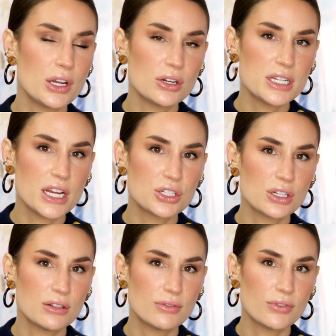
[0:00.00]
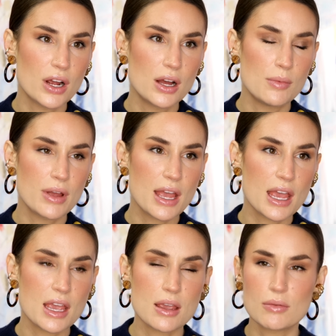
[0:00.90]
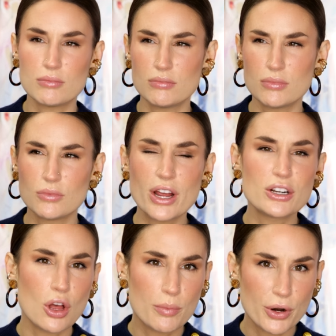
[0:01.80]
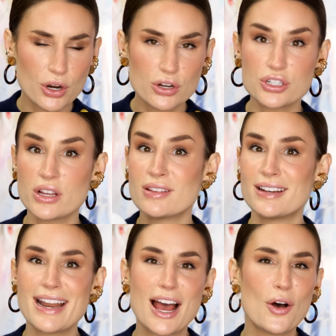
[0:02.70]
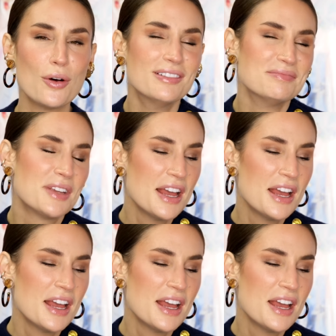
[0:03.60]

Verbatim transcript: irritation from a retinol purge and then now